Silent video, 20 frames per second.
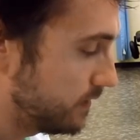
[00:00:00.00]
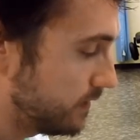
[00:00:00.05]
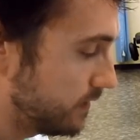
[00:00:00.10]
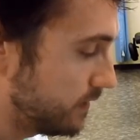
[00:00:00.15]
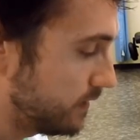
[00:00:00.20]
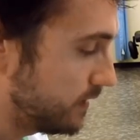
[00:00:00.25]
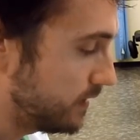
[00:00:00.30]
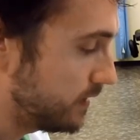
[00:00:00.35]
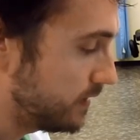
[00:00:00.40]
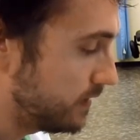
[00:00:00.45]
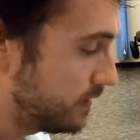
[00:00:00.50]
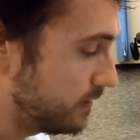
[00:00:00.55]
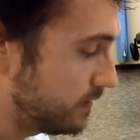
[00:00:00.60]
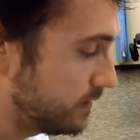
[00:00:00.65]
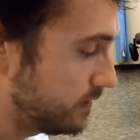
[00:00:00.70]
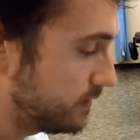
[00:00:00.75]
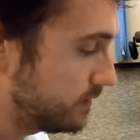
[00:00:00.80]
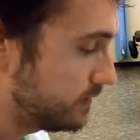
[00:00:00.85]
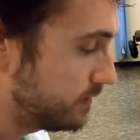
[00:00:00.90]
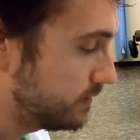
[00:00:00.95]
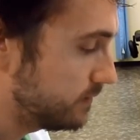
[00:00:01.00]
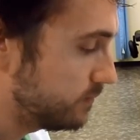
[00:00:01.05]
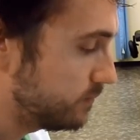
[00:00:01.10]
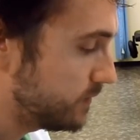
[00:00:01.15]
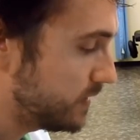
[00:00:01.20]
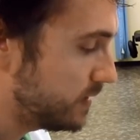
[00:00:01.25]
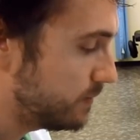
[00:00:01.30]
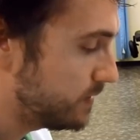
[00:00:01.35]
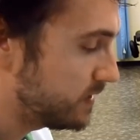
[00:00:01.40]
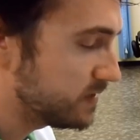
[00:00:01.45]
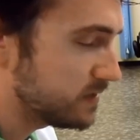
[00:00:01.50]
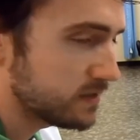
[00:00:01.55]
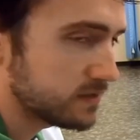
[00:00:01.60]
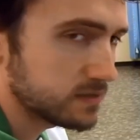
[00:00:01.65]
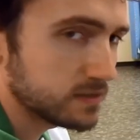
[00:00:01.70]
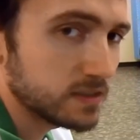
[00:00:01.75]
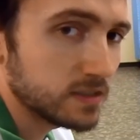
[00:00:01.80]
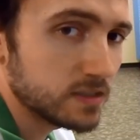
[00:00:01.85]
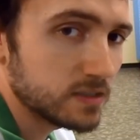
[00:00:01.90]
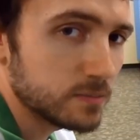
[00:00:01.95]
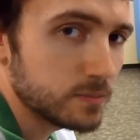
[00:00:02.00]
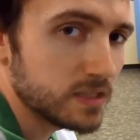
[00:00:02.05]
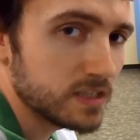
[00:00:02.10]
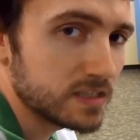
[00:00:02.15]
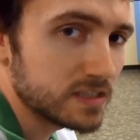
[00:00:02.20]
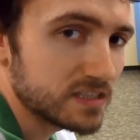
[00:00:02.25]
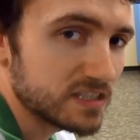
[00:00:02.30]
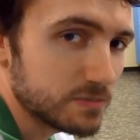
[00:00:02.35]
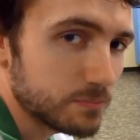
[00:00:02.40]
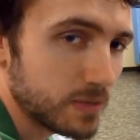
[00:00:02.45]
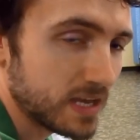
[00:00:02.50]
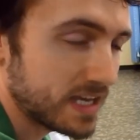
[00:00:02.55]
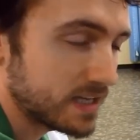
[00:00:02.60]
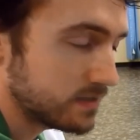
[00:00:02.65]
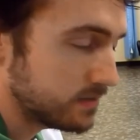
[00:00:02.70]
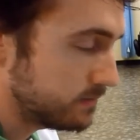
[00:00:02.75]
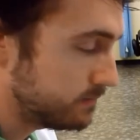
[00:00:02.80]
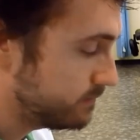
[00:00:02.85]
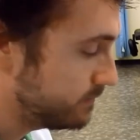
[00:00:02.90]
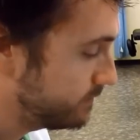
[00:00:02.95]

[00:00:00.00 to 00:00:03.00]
that maybe it doesn't need to be in spasm.